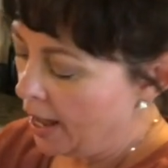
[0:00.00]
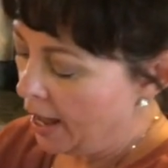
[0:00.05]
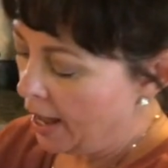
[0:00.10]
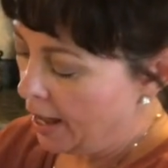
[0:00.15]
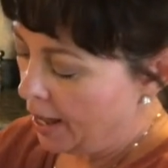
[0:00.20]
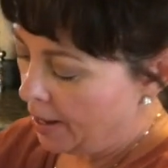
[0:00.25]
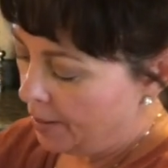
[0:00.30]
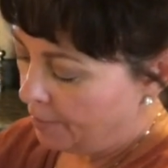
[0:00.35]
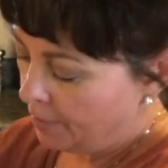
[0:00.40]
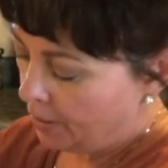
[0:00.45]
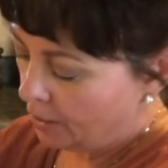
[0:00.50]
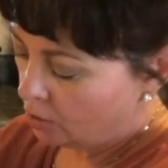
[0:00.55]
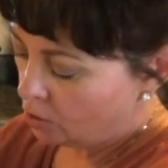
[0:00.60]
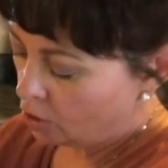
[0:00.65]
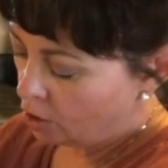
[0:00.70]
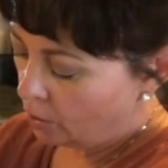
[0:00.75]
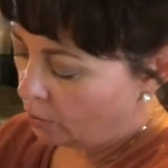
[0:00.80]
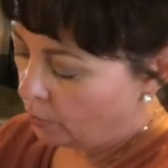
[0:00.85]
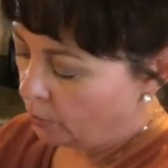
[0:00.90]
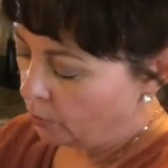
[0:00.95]
um,
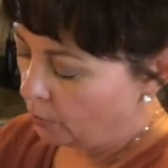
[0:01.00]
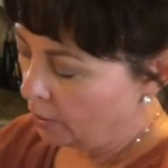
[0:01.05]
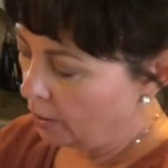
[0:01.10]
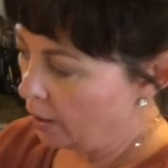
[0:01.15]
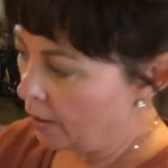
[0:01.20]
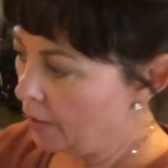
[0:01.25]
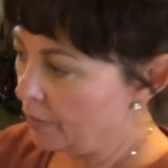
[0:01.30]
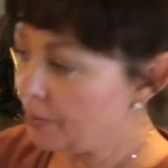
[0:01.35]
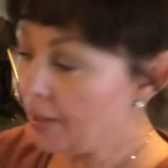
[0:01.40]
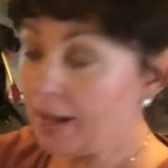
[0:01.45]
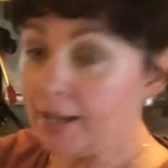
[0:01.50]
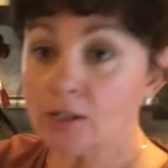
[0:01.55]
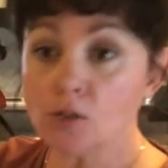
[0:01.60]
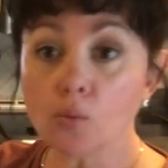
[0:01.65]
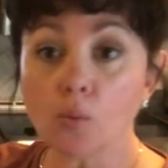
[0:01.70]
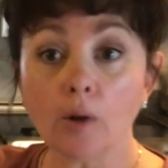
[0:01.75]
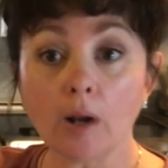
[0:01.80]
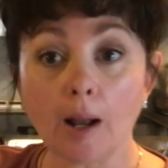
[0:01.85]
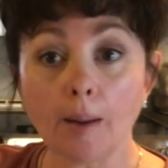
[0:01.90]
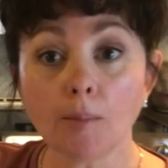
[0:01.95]
so that's
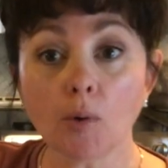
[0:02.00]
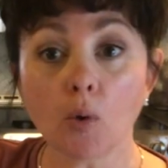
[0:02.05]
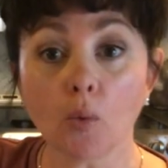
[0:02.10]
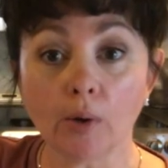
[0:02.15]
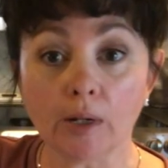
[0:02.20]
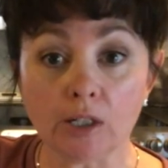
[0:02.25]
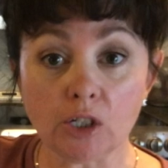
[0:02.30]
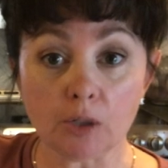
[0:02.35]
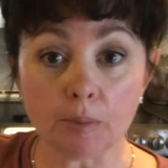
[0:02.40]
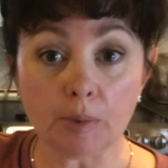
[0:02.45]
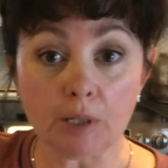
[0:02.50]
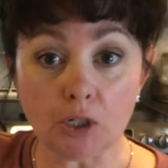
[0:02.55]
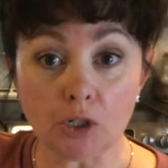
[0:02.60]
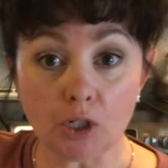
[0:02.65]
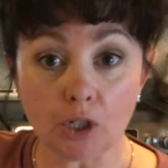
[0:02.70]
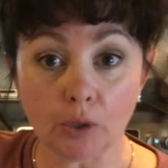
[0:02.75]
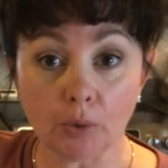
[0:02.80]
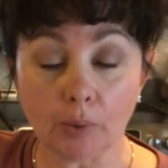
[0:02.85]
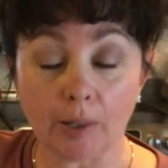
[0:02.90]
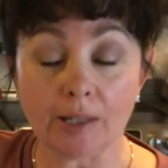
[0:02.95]
what I'm going to be
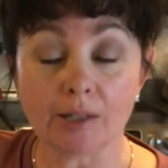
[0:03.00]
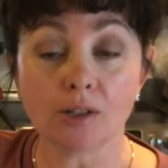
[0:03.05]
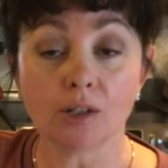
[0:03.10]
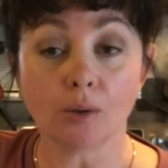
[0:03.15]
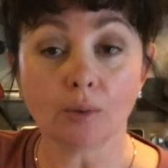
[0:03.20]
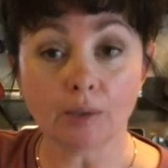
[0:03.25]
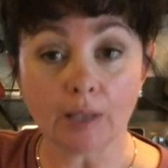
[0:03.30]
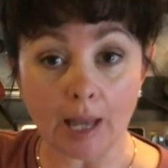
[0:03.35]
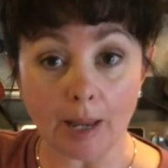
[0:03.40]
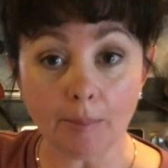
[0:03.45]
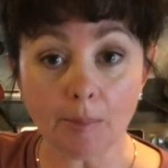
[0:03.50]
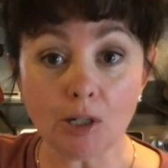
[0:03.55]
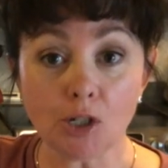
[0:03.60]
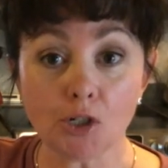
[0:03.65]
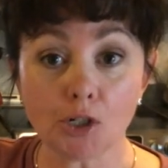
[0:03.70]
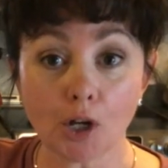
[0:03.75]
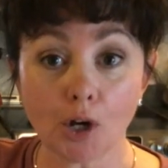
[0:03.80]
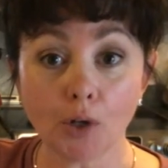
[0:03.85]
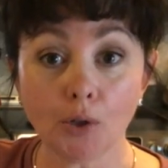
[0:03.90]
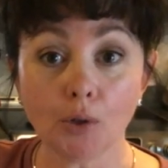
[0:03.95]
doing. So let me
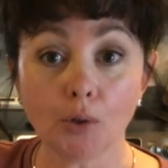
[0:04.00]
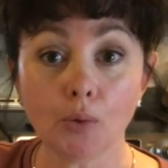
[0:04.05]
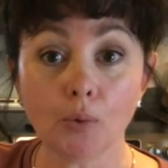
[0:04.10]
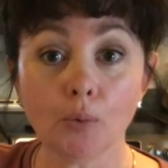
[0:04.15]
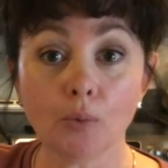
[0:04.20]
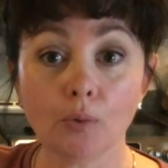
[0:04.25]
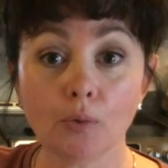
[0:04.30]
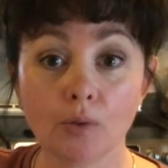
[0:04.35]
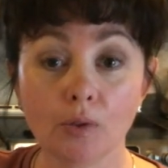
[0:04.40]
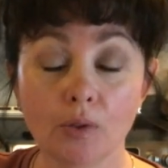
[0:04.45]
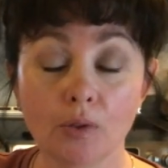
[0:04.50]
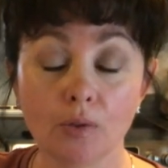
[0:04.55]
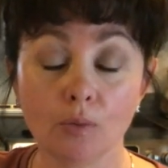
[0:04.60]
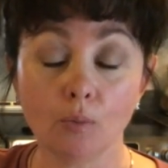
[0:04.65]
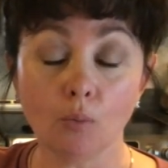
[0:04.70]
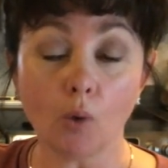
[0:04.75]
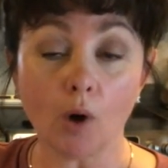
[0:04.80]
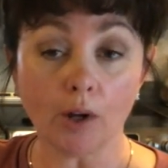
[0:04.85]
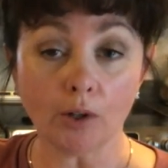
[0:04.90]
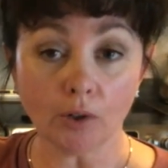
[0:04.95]
show you
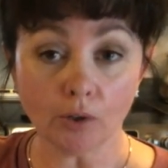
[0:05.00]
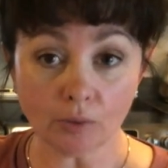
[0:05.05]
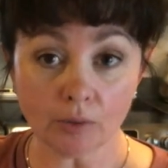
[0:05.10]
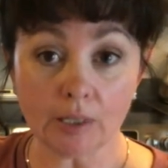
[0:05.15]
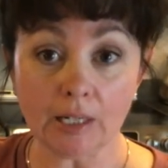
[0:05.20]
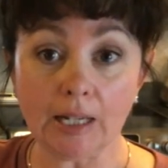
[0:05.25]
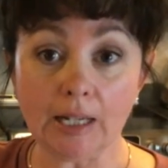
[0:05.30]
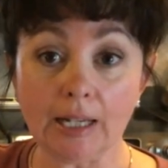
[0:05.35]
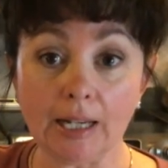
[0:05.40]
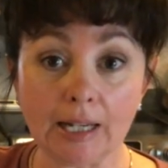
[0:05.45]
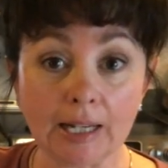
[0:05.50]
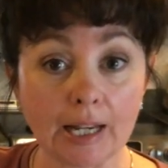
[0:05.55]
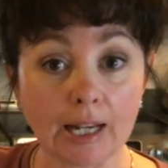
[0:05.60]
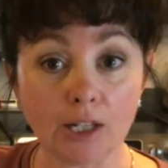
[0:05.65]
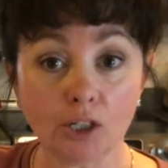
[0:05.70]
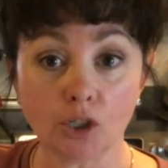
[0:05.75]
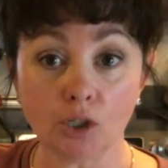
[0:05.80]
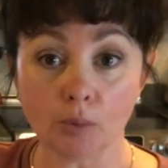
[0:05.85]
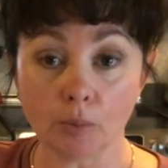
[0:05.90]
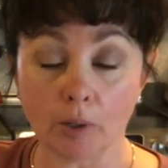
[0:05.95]
what you'll need in
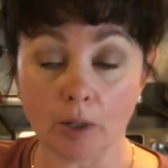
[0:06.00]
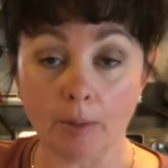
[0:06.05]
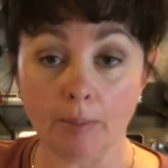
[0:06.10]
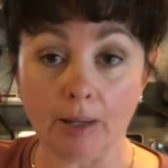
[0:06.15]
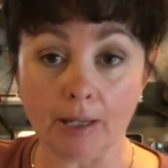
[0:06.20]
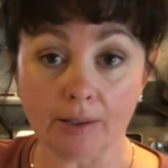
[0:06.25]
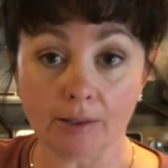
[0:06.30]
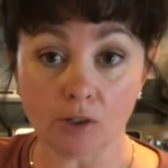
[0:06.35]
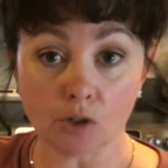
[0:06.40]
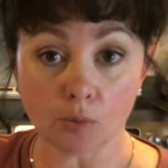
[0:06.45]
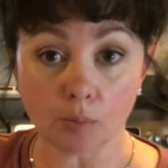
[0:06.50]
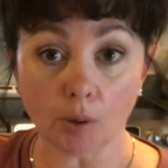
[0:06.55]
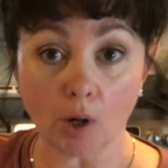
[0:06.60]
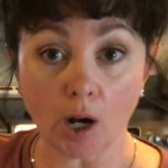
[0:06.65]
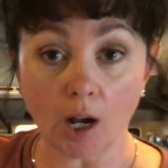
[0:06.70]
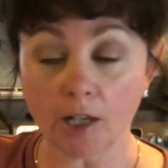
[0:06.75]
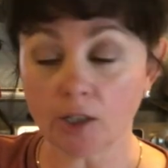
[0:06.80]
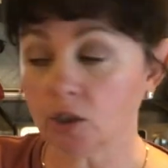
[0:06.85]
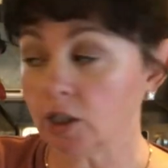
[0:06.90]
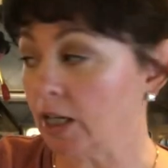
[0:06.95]
case you want to make this
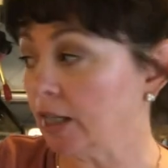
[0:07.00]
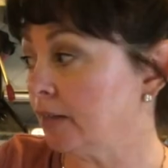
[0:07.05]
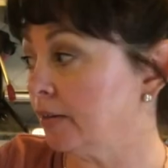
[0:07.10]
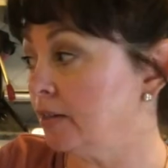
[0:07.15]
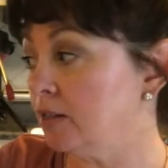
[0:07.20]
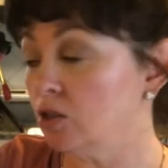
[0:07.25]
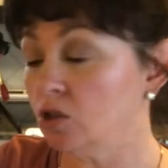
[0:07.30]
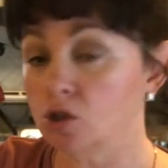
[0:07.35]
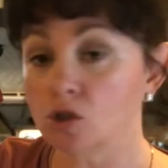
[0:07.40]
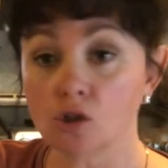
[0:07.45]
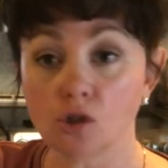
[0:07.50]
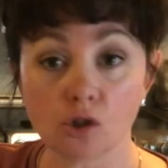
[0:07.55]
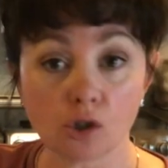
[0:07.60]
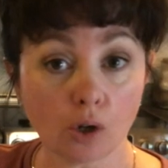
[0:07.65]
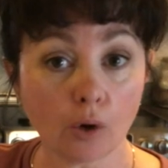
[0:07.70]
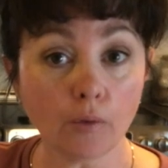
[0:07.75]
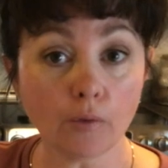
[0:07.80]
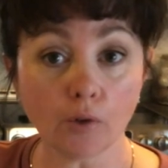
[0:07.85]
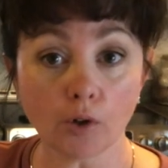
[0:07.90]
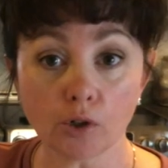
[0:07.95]
project. This is
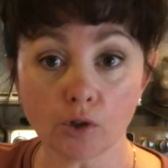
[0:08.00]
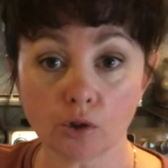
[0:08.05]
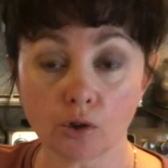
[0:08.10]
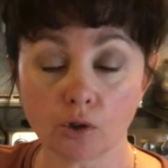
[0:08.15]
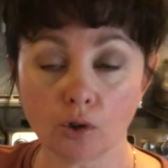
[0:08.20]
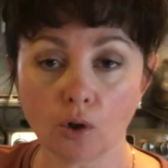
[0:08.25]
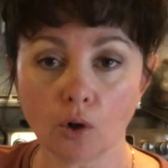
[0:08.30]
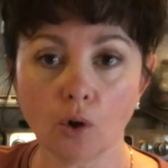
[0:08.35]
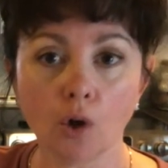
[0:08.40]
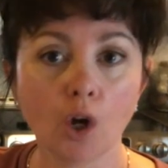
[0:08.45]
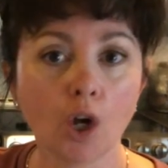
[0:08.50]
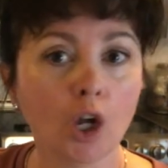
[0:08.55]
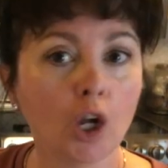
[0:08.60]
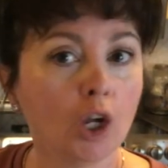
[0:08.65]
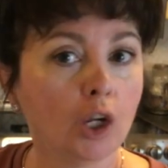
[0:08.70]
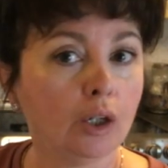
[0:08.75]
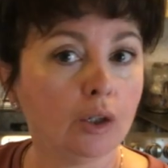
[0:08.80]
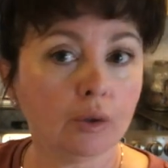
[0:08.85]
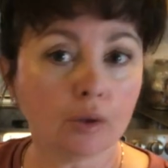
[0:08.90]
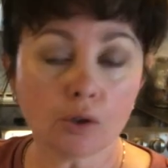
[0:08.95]
so versatile.
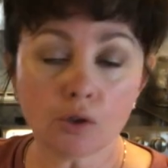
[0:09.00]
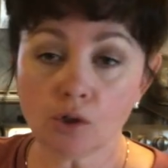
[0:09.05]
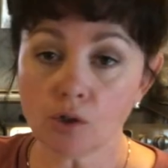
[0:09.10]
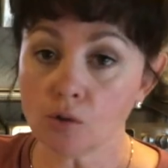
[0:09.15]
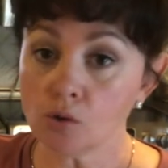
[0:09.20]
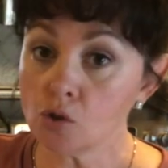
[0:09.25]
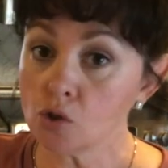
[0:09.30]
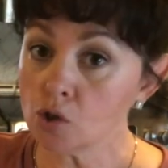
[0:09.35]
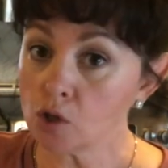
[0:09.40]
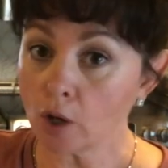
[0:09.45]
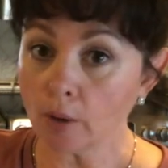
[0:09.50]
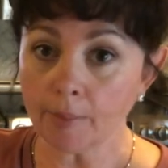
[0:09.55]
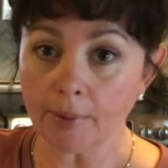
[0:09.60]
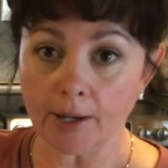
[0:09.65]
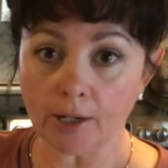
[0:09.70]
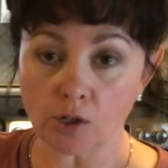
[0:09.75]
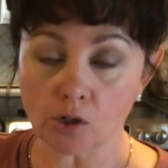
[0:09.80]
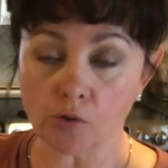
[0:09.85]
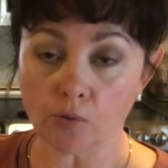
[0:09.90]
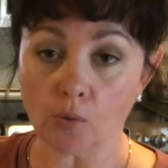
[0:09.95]
You could do so
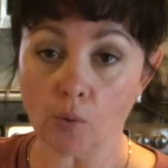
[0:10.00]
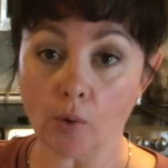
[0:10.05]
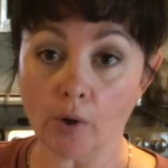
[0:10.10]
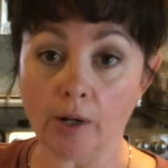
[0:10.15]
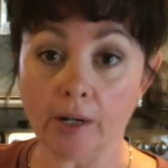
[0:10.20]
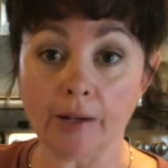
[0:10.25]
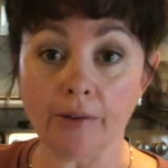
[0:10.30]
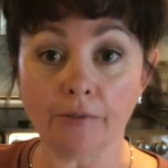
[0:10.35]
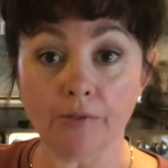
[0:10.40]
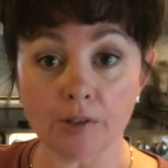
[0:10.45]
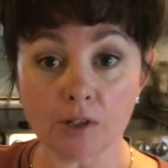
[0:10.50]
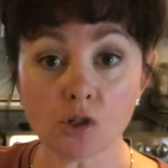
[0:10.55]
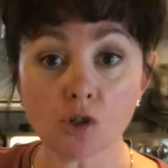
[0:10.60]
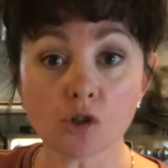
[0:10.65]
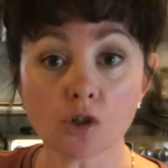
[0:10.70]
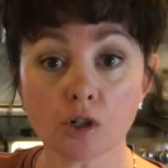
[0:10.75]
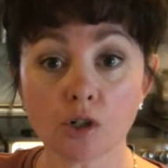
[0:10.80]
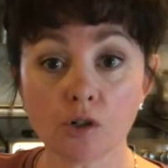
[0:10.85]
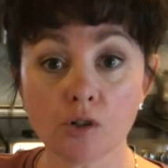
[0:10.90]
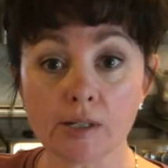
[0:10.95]
much for it. If
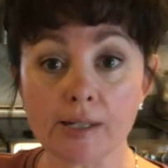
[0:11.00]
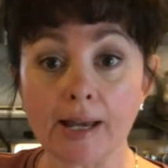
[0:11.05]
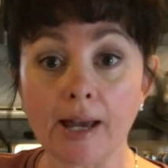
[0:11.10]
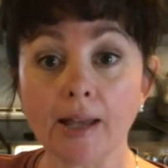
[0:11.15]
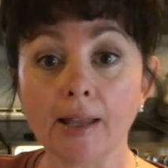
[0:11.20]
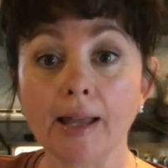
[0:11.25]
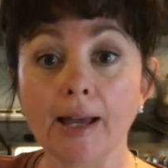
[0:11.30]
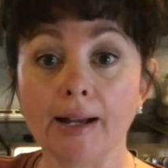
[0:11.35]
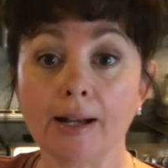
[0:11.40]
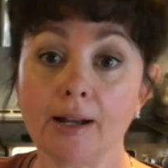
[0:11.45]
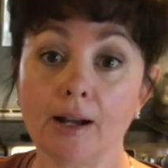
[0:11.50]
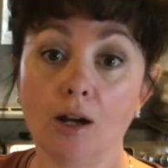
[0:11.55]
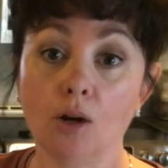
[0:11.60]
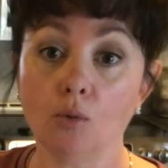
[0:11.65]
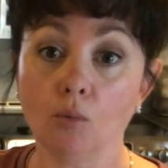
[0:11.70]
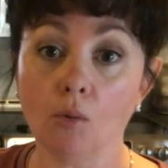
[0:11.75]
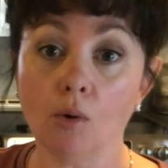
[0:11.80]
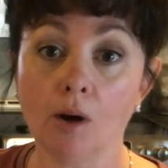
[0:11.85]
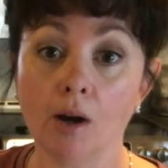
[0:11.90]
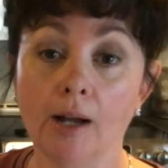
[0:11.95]
this turns out like I
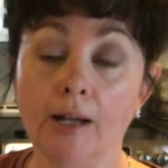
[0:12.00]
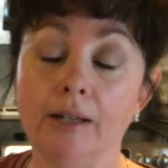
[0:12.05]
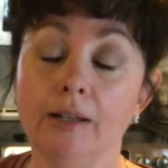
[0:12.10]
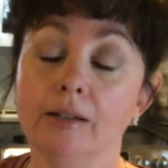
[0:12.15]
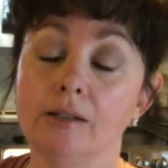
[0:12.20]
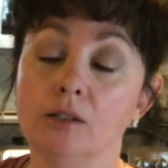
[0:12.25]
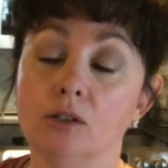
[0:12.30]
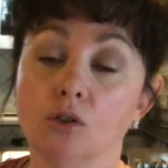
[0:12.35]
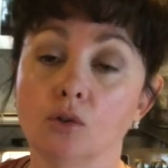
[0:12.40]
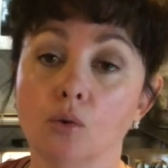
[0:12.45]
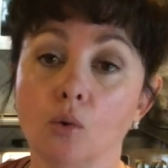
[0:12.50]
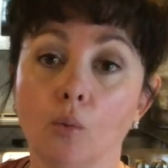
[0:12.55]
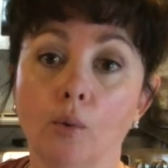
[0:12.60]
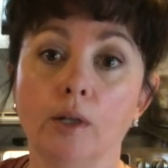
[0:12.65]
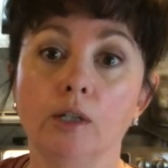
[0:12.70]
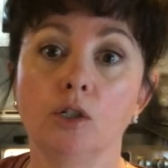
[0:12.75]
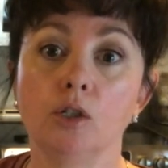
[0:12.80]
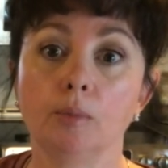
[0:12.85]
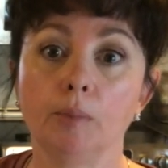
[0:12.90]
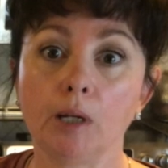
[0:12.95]
want, it is
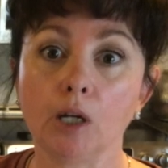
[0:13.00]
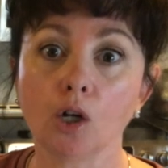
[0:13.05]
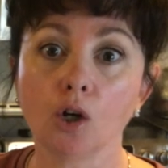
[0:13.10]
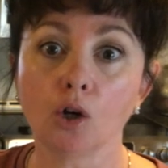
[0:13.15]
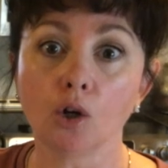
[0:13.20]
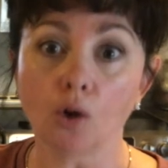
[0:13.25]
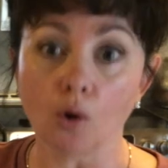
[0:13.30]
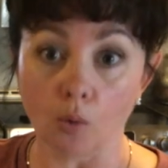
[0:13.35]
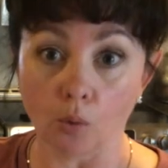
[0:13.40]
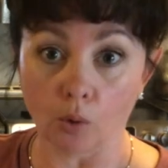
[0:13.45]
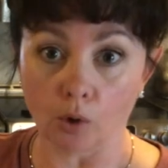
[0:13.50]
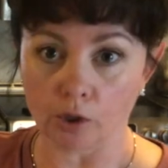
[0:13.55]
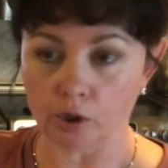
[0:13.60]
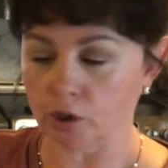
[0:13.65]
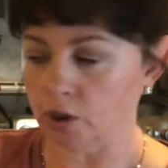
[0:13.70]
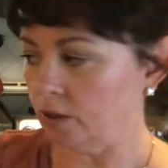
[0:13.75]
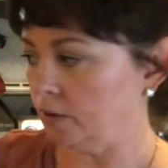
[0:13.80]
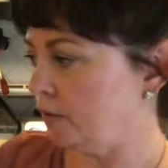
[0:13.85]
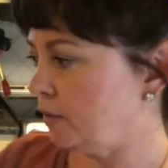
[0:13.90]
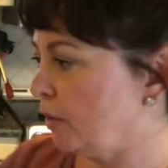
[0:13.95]
going to be
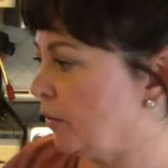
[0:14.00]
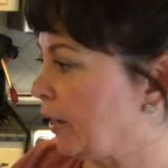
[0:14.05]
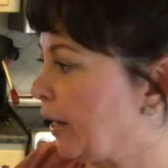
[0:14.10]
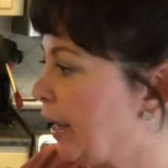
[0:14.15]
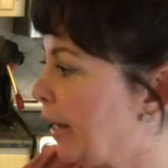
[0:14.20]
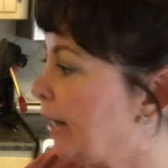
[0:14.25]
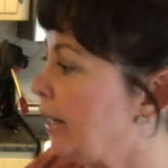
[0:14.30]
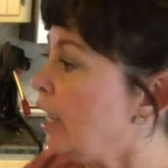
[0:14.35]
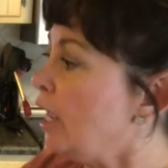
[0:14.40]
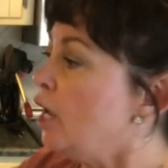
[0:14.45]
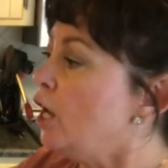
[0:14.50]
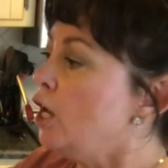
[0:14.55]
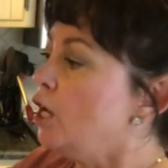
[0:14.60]
gorgeous, okay?